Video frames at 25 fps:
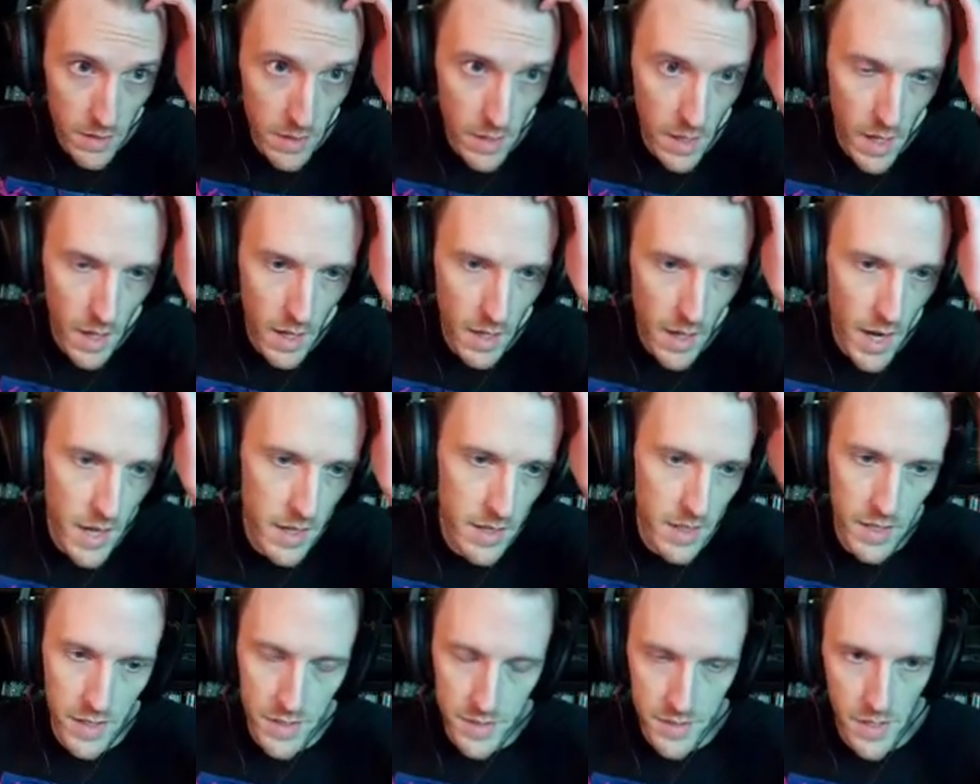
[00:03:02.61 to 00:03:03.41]
Uh, I
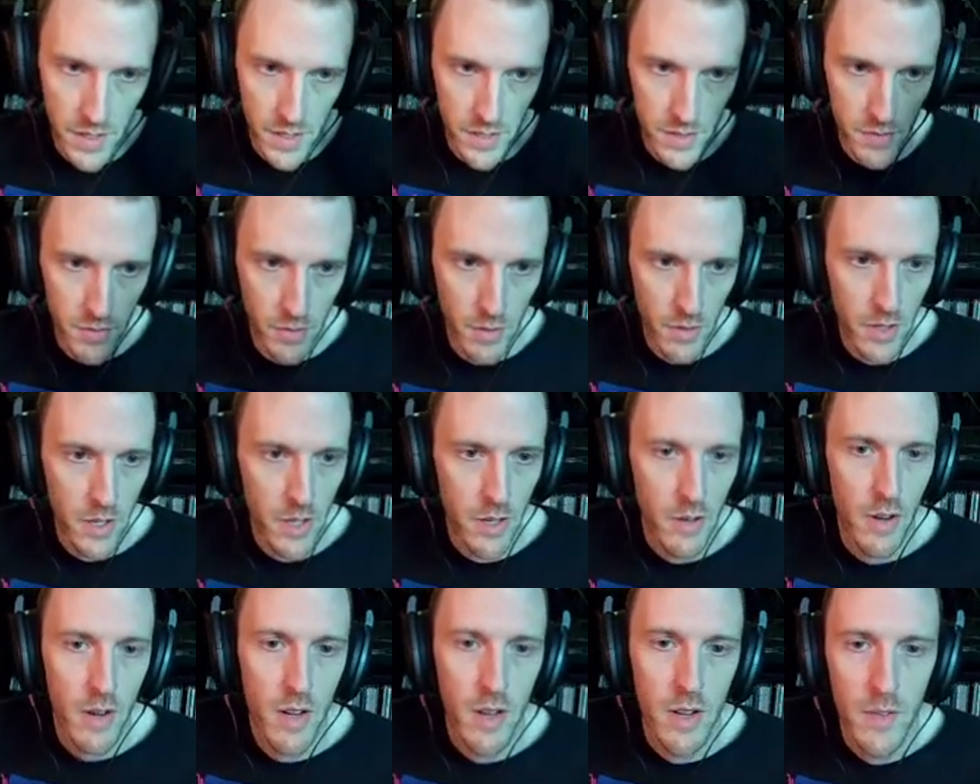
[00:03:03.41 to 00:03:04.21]
D E stands for
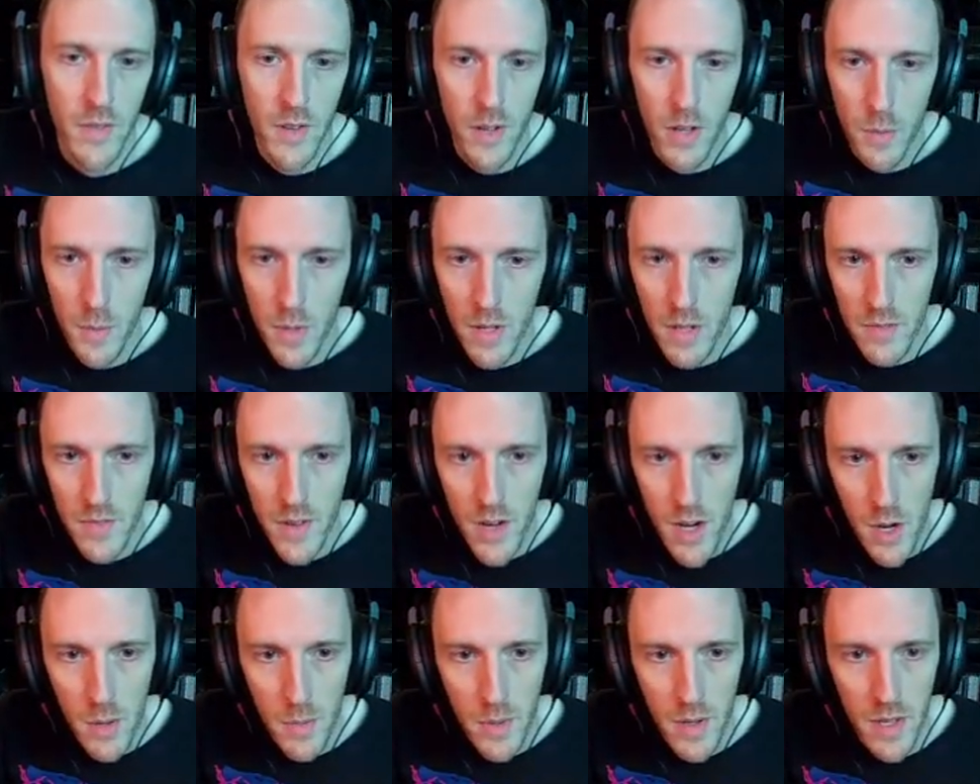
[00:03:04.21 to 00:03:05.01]
Integrated Development
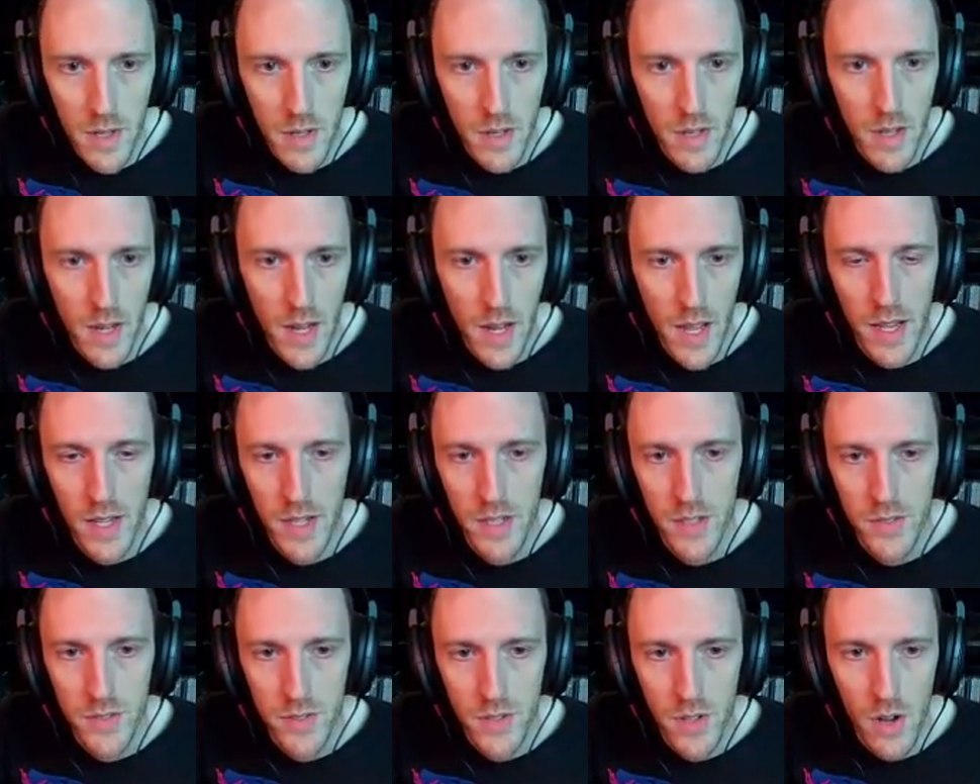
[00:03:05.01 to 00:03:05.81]
Environment. It
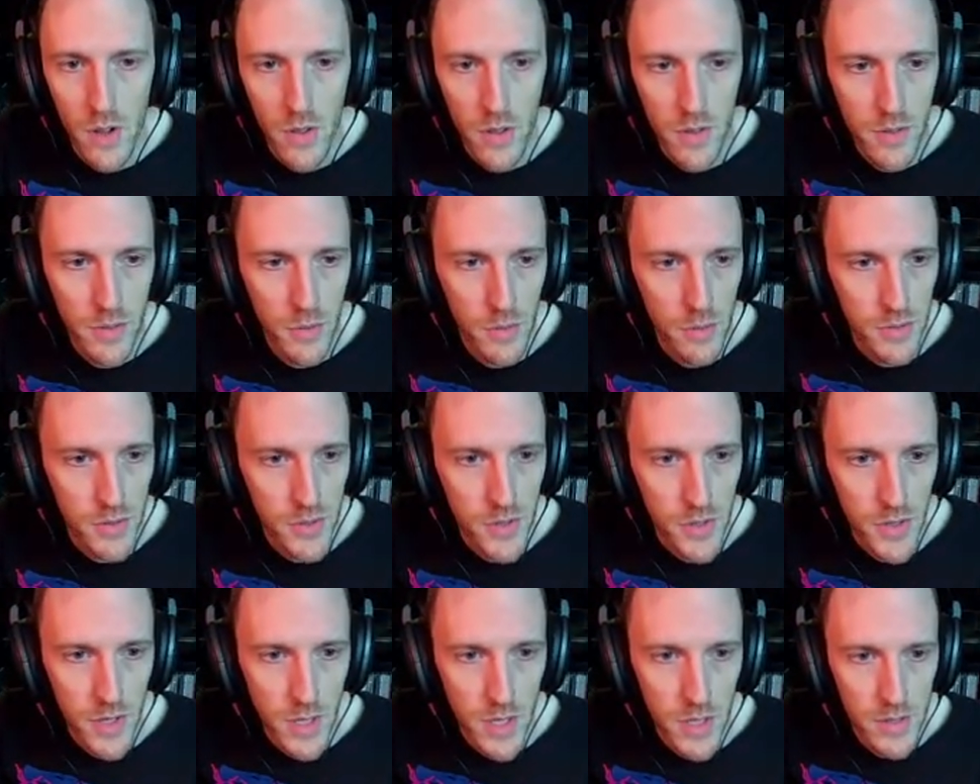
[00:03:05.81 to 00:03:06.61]
has all the tools
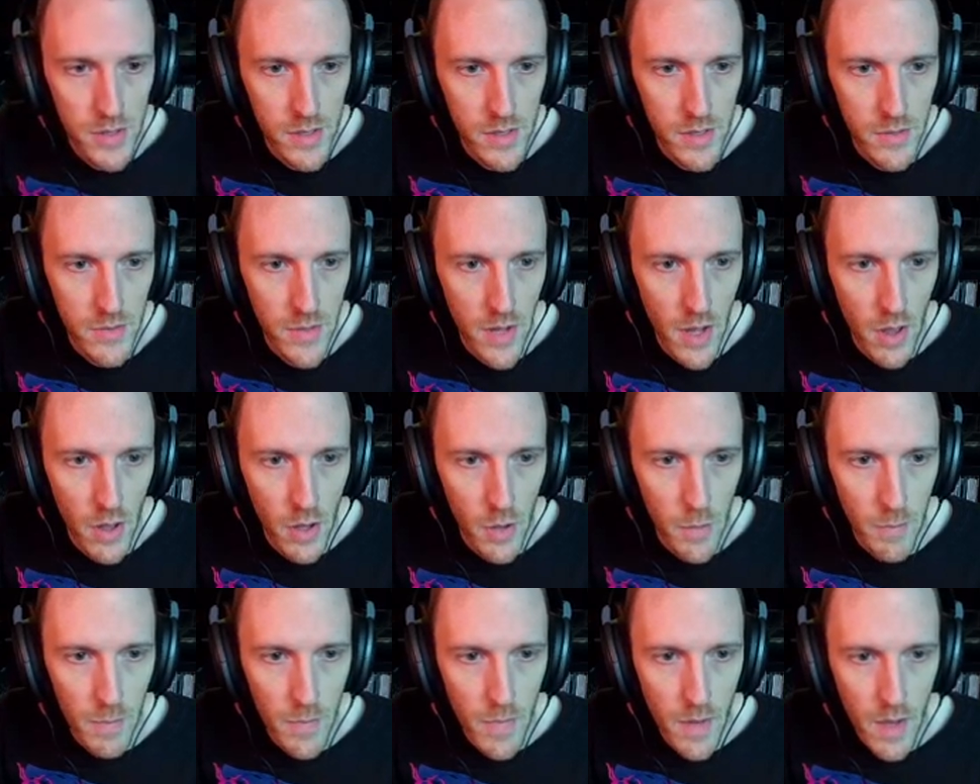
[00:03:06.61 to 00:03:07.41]
you need to
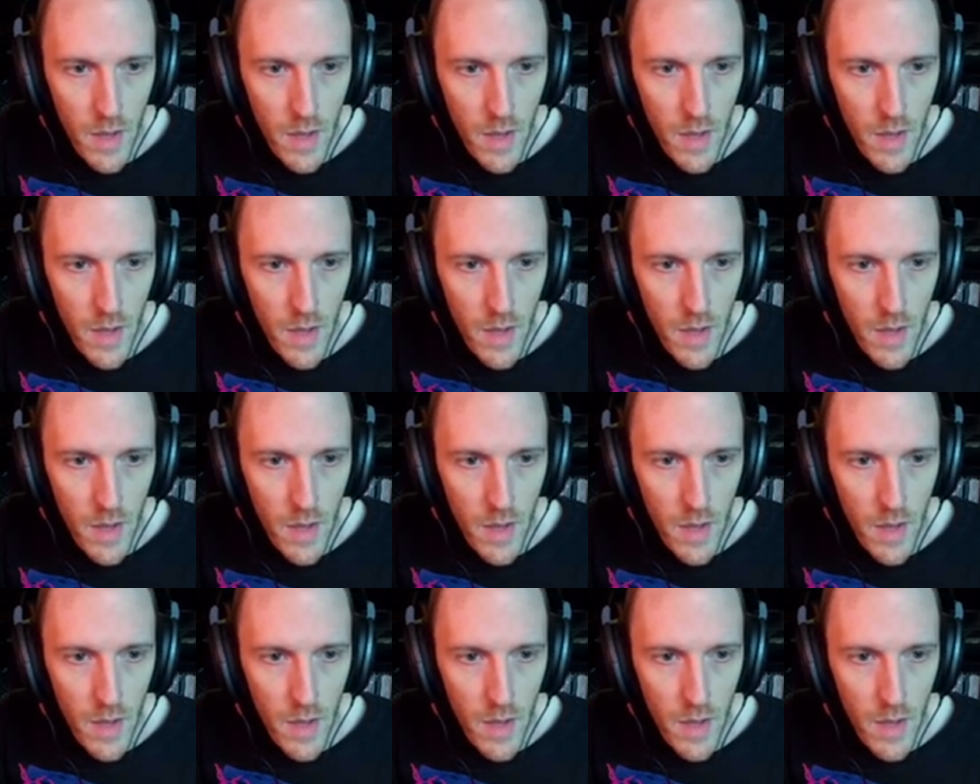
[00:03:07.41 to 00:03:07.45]
develop.